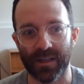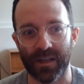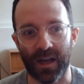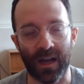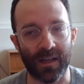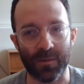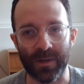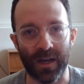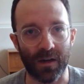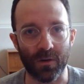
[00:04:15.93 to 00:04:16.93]
I am
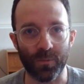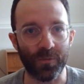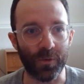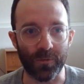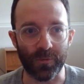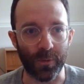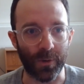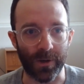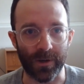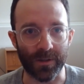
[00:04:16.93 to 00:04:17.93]
not hopeful
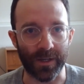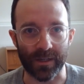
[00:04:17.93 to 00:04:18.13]
for